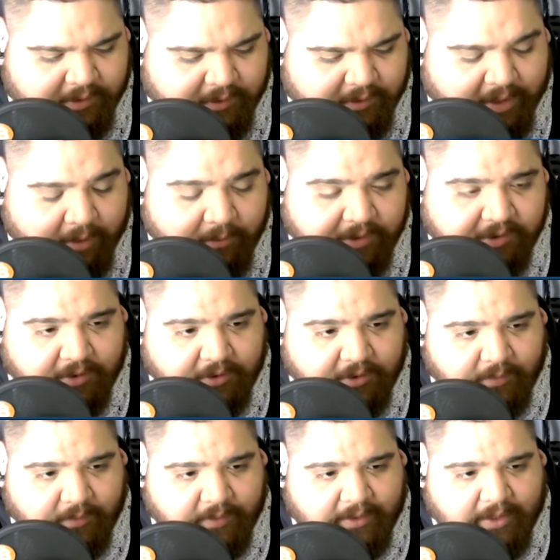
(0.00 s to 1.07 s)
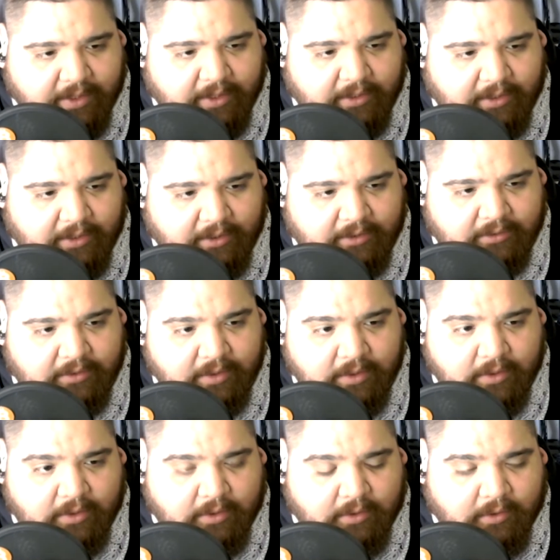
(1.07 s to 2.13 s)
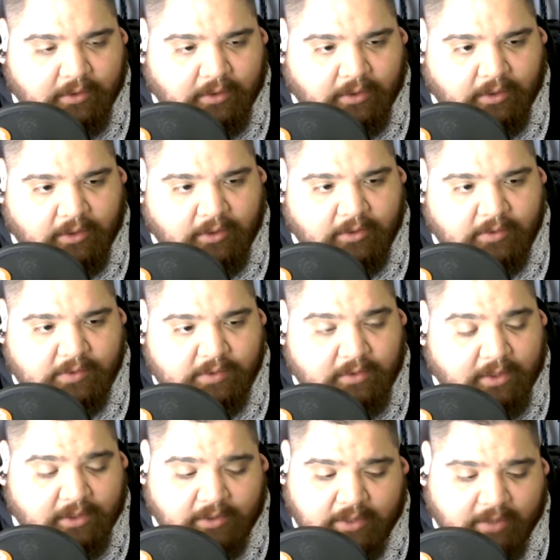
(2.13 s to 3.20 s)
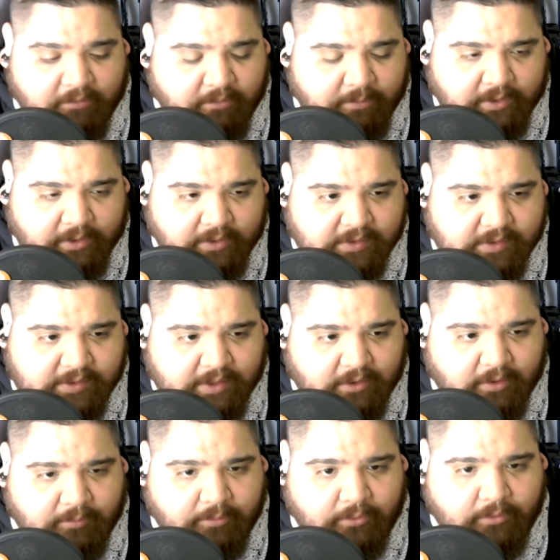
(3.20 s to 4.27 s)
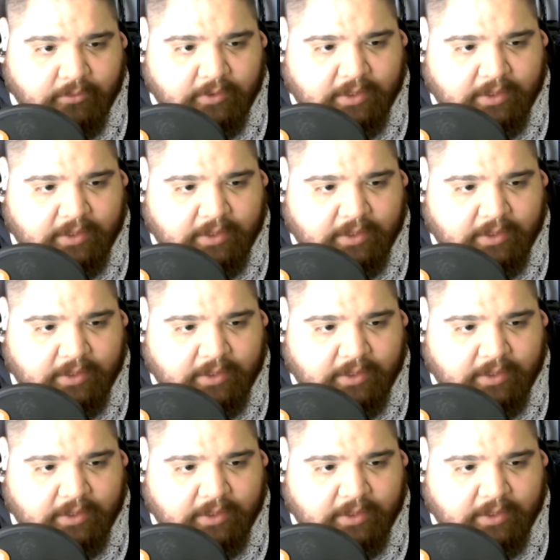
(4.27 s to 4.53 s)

we started doing that. And luckily everybody just stayed on board.